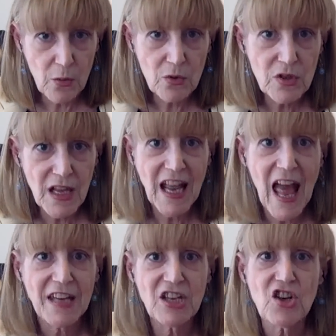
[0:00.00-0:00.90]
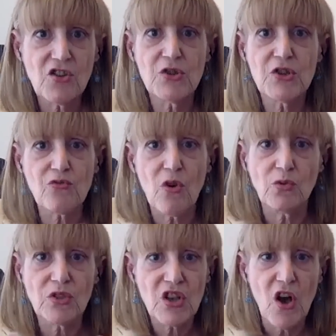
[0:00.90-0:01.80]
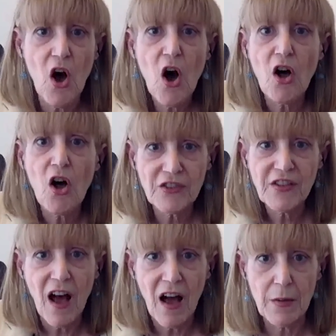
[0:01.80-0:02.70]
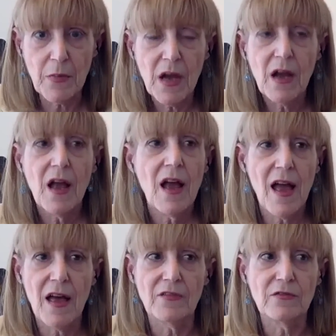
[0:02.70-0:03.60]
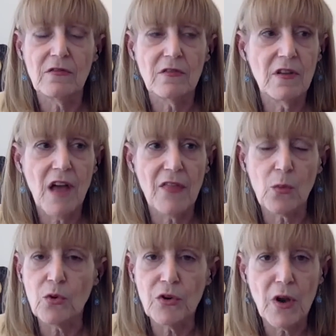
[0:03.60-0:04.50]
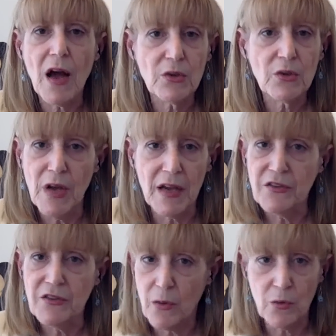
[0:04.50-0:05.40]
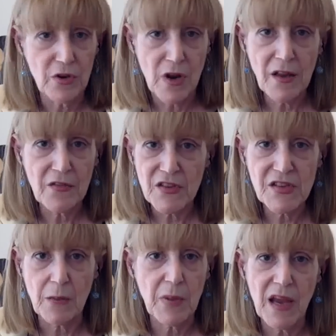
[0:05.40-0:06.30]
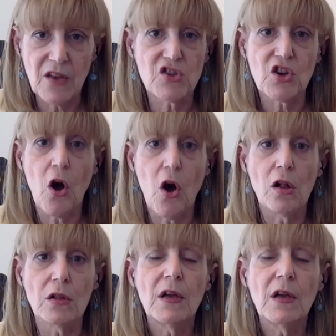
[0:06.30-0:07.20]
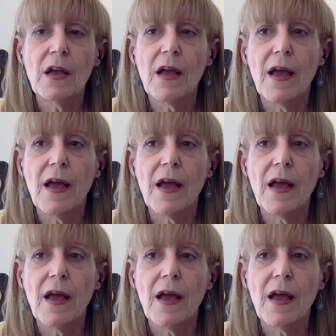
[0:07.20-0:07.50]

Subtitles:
They were like at each other's throats all the time. And they were not united. They were not on the same page at all.